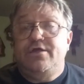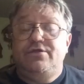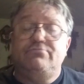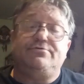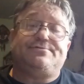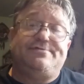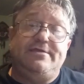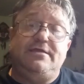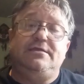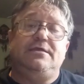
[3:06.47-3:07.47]
You will
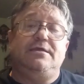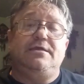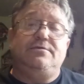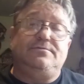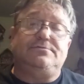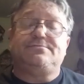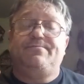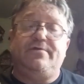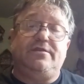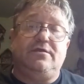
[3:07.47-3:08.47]
see in this
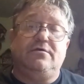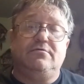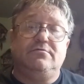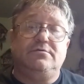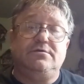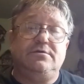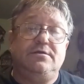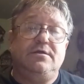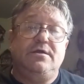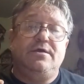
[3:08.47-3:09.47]
video
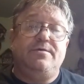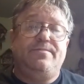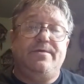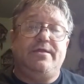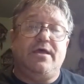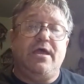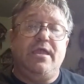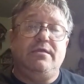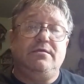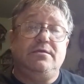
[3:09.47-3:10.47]
that
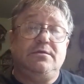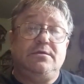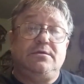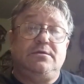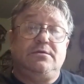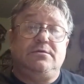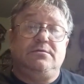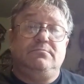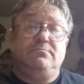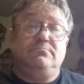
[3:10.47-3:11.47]
I
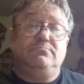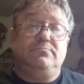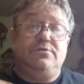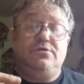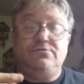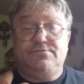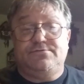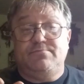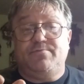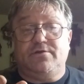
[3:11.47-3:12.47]
use
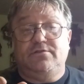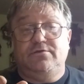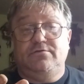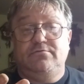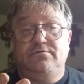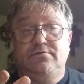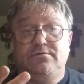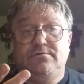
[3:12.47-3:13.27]
super glue.